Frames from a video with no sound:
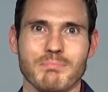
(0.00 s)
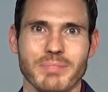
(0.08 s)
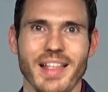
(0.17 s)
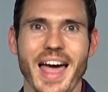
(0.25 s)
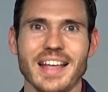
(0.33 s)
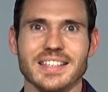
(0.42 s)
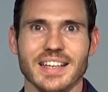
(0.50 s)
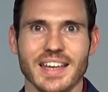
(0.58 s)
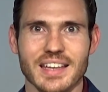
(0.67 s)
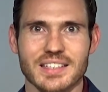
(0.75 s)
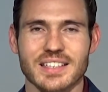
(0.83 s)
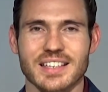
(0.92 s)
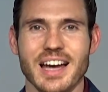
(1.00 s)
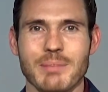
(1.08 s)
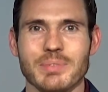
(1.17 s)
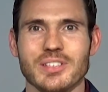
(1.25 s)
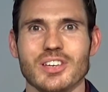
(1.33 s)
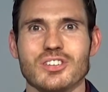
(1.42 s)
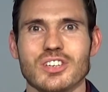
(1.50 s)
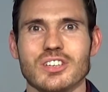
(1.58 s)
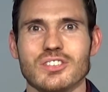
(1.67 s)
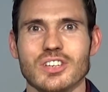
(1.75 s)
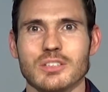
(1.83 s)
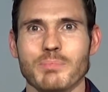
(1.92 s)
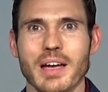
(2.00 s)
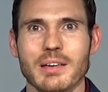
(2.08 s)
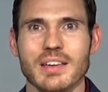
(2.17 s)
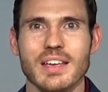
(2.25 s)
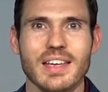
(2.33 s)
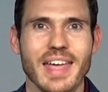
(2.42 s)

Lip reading: plastic as its composition just by